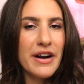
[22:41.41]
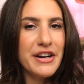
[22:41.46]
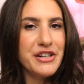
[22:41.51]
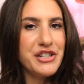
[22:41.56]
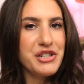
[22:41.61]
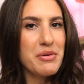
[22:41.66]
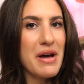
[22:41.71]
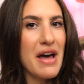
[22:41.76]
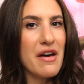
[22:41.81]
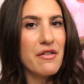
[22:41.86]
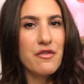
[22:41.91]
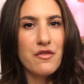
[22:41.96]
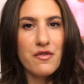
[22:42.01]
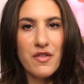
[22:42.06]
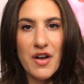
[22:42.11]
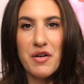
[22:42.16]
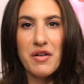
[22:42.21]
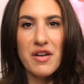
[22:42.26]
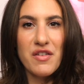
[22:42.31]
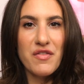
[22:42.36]
I do have
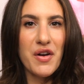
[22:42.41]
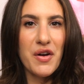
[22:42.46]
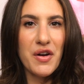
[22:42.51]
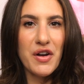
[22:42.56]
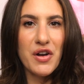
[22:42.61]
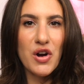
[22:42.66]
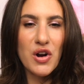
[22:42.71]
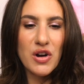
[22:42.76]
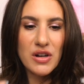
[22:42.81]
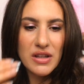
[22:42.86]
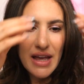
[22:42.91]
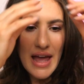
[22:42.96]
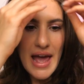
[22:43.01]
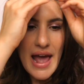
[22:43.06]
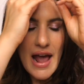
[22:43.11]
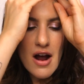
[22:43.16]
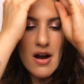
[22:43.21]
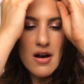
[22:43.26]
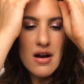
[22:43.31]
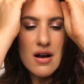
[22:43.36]
very, very curly
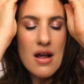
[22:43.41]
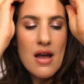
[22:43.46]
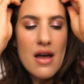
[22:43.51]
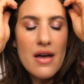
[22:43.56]
hair.